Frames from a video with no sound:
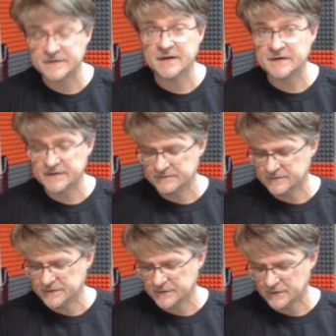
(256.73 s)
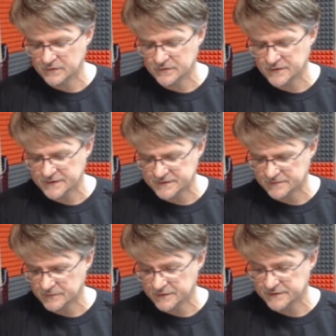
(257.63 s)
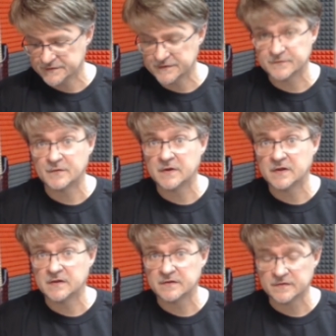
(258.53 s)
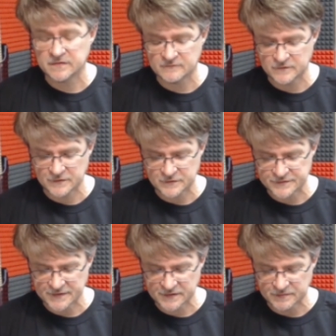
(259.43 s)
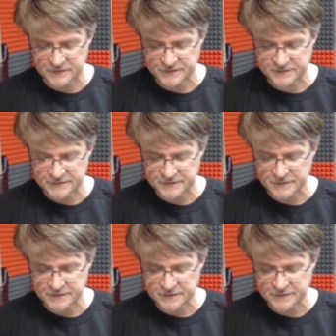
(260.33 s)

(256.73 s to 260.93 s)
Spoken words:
They actually even do their own custom bridges as well, Floyd Rose style bridges.